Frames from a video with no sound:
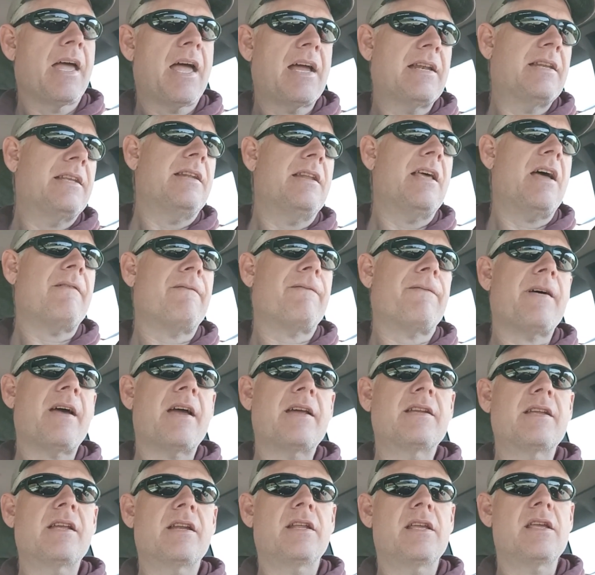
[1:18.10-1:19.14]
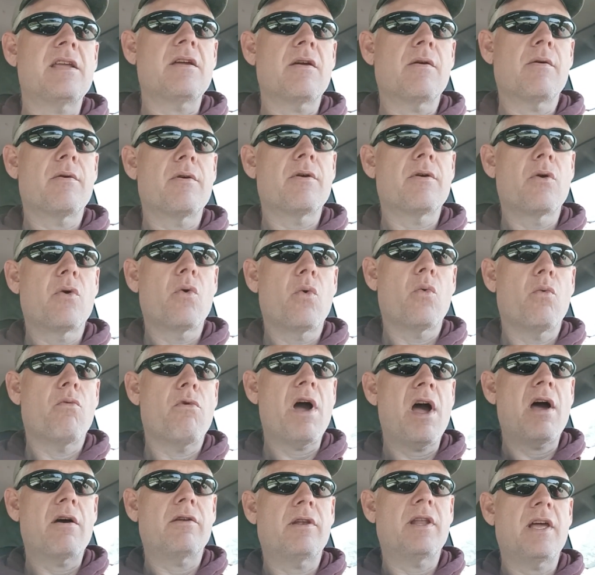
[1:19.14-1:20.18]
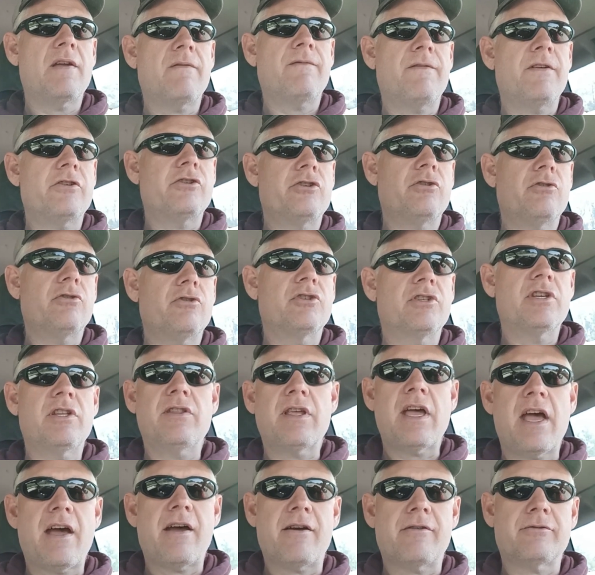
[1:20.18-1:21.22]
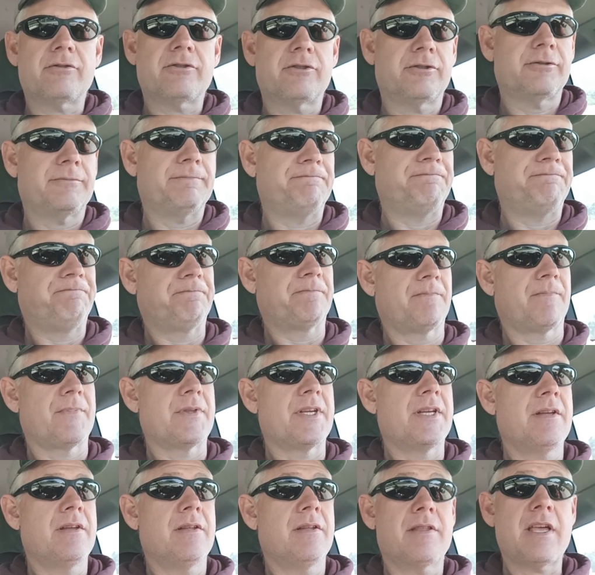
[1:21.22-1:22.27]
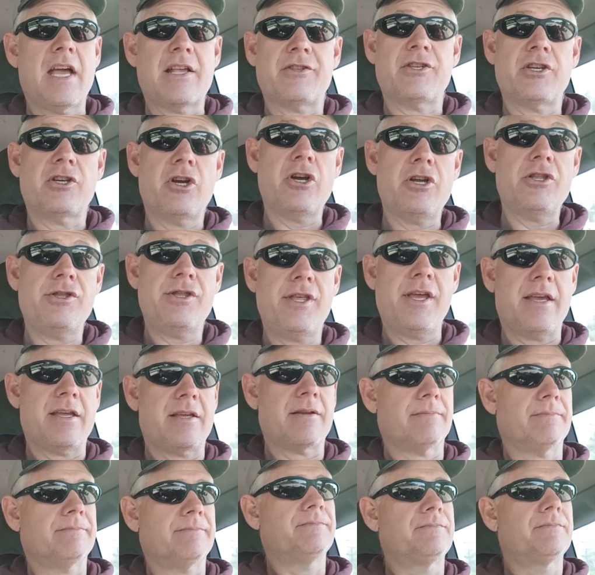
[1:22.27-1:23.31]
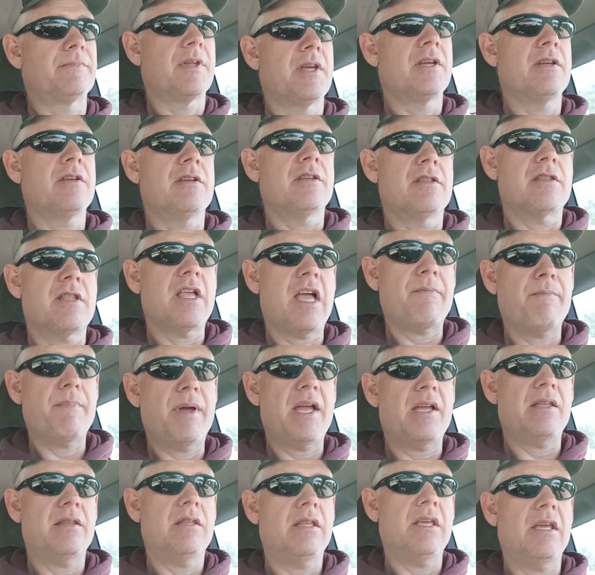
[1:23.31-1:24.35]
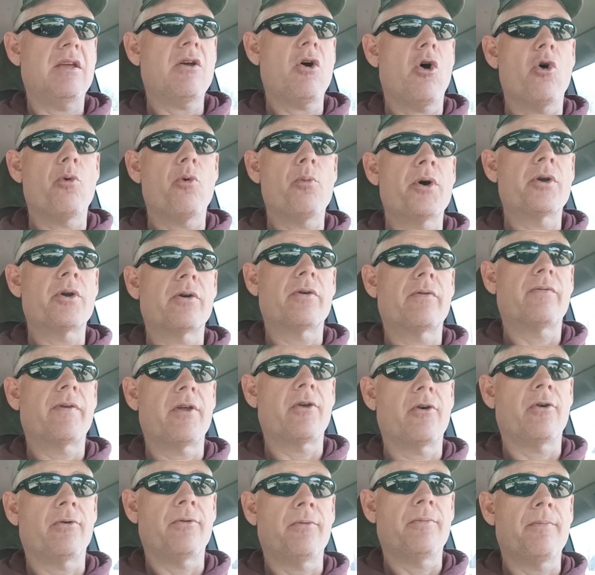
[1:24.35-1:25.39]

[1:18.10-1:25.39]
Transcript: Did not find any wildlife issues in the house. That's a good thing. That made the homeowner feel